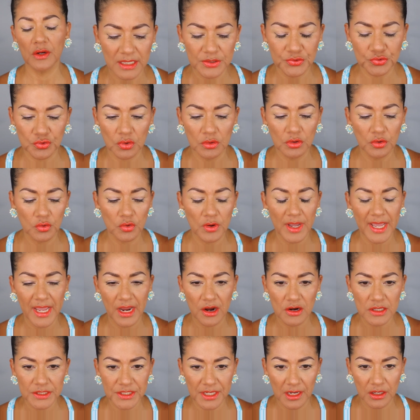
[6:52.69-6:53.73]
I draw little
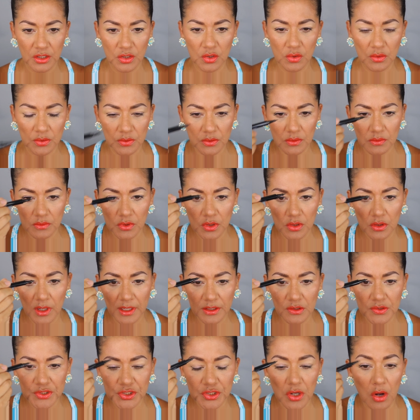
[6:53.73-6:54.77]
hairs like you know,
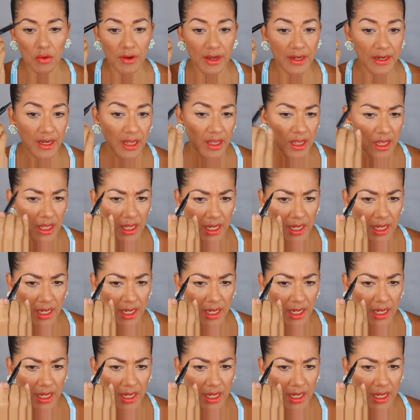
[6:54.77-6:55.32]
like you saw it.